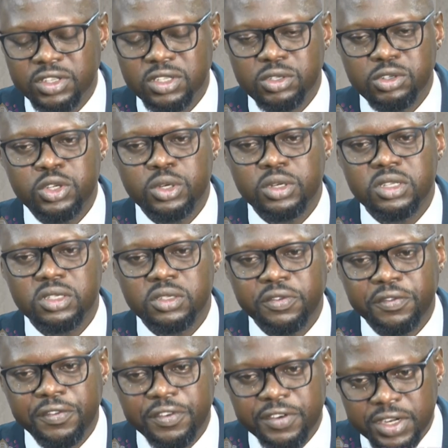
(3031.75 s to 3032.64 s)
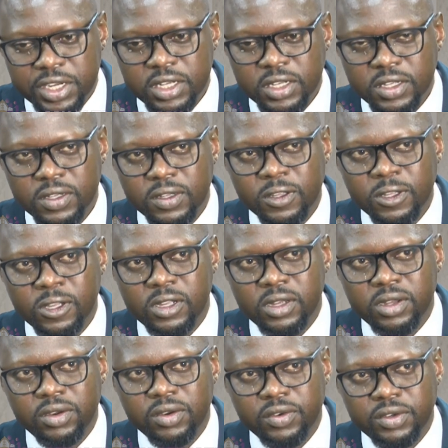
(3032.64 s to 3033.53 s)
Registration is free,
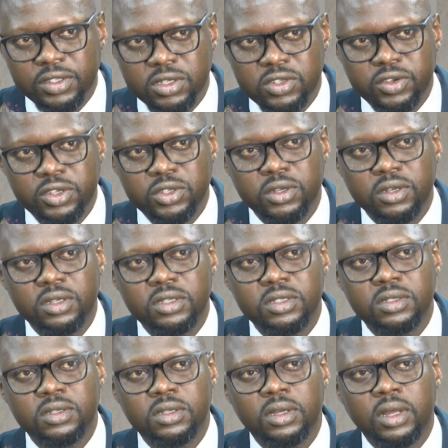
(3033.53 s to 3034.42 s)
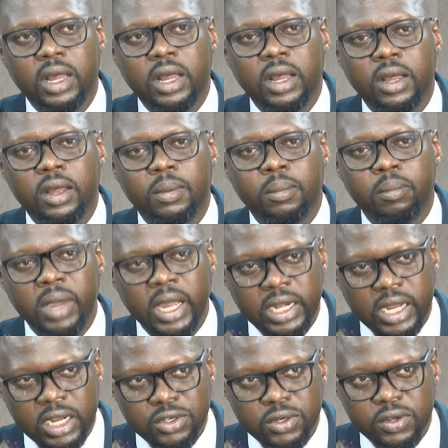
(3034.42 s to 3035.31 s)
registration is
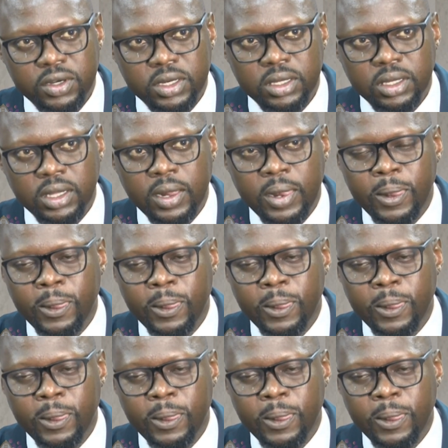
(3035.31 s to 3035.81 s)
mandatory,